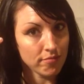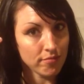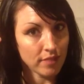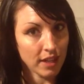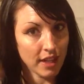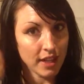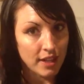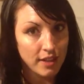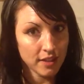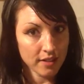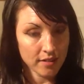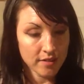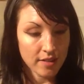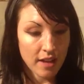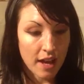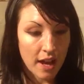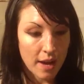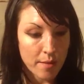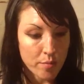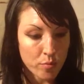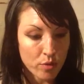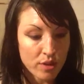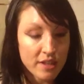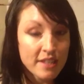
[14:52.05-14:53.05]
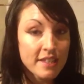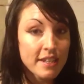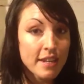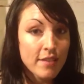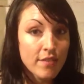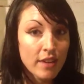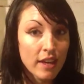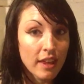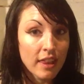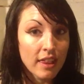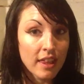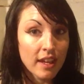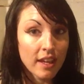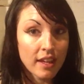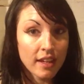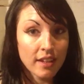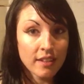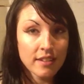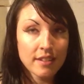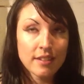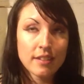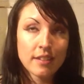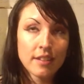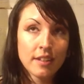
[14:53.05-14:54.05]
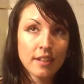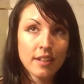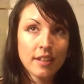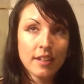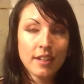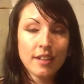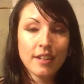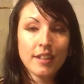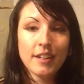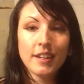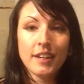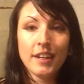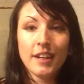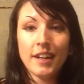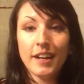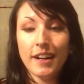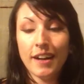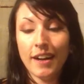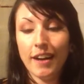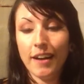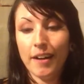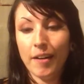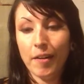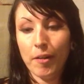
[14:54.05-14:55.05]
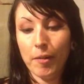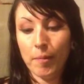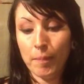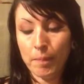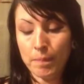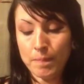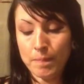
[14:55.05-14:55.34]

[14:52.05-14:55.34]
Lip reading: like, I'm receiving things. Um,